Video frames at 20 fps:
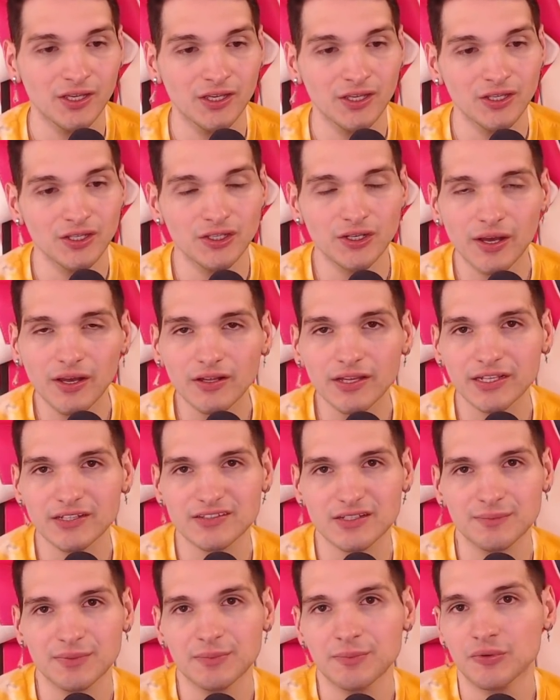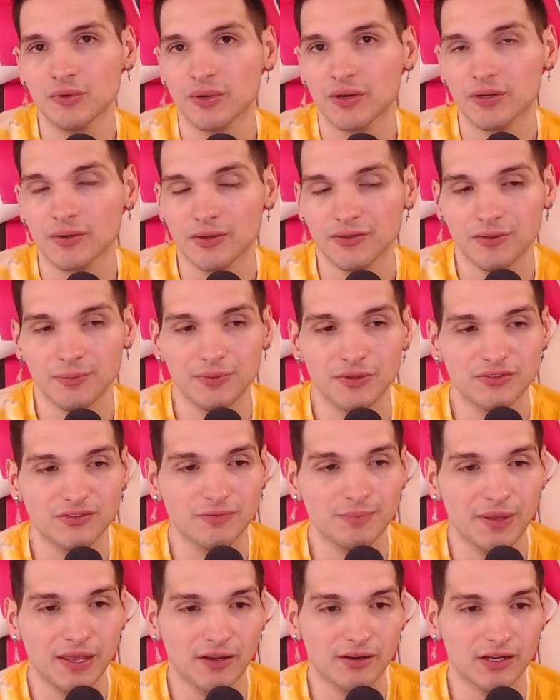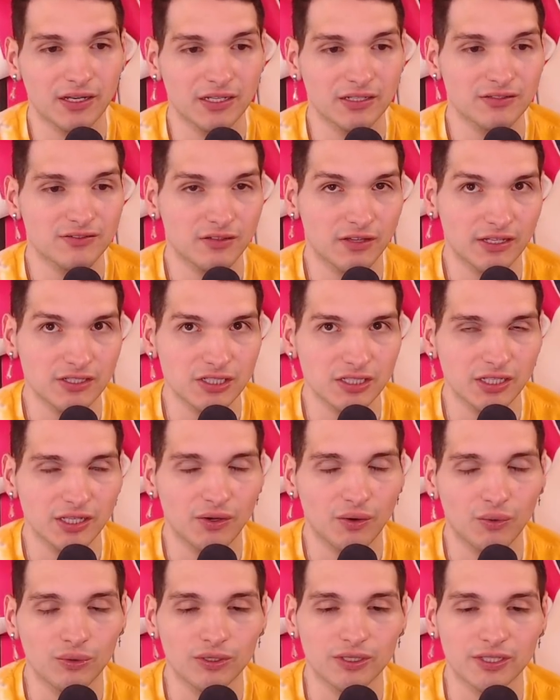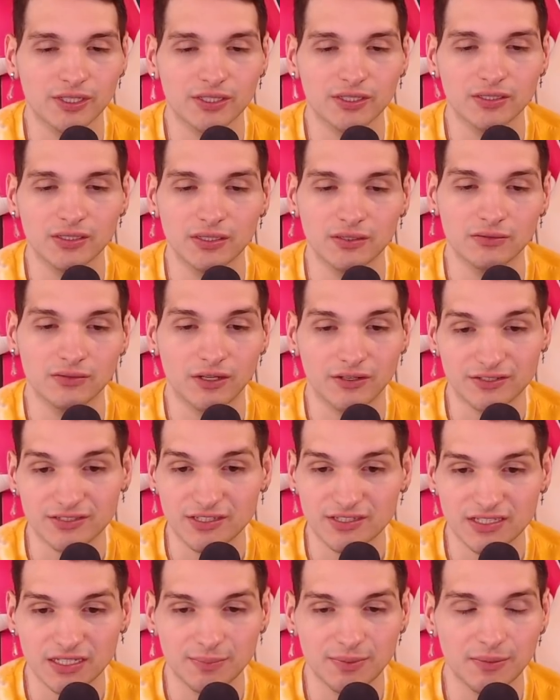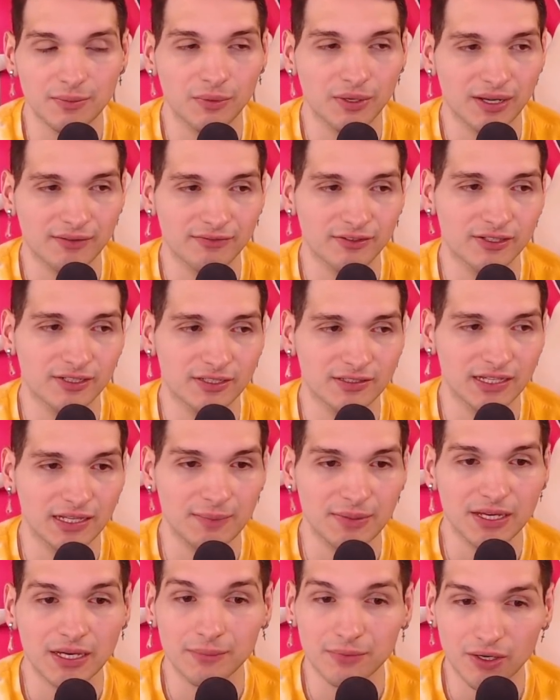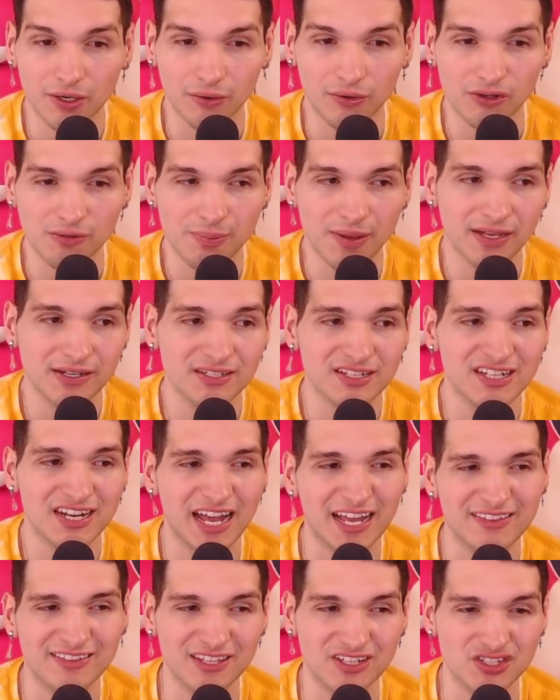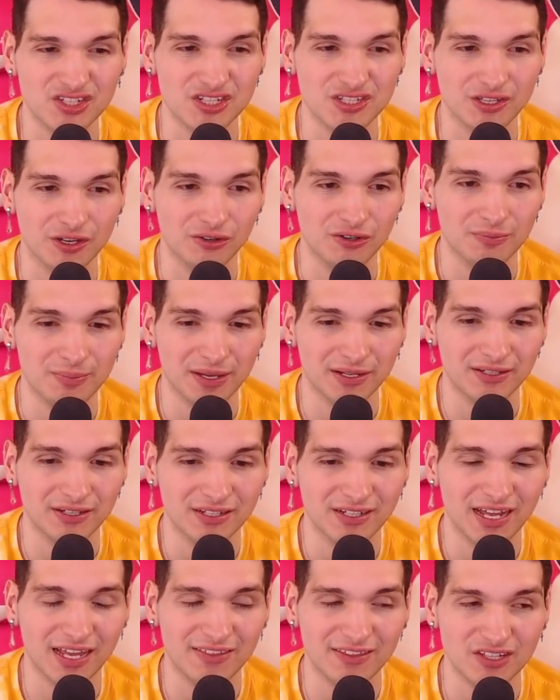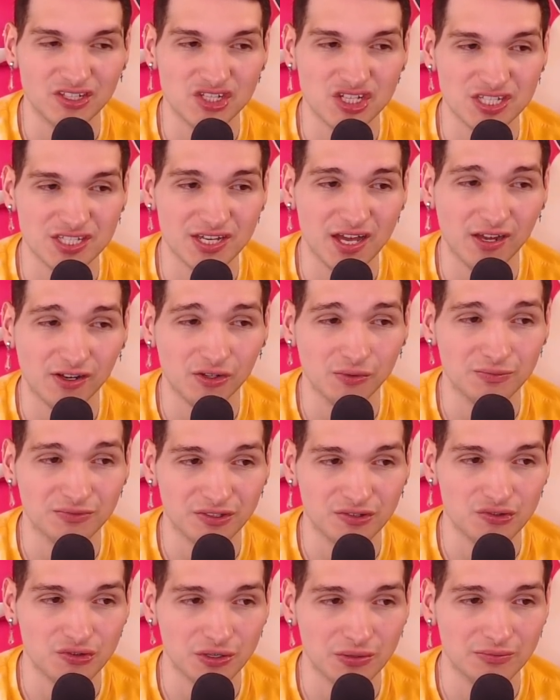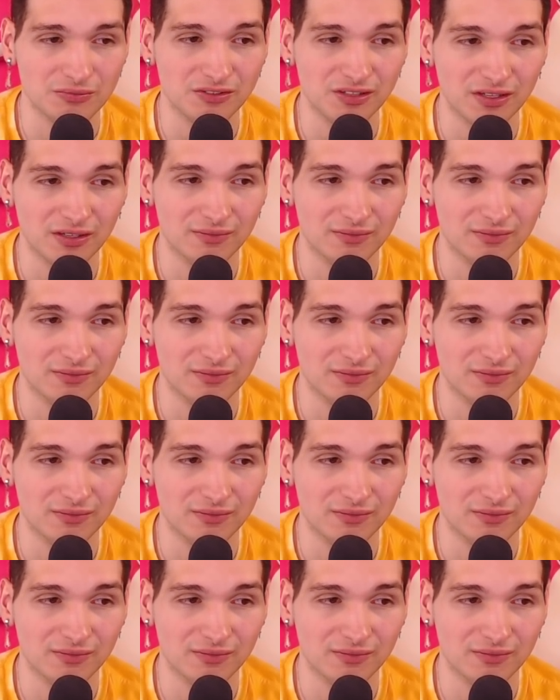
You know how, like, some people who are with abusive parents, allegedly, or, you know, narcissistic people, whatever, they become codependent? I think she's codependent. I think she's Stockholm syndromed.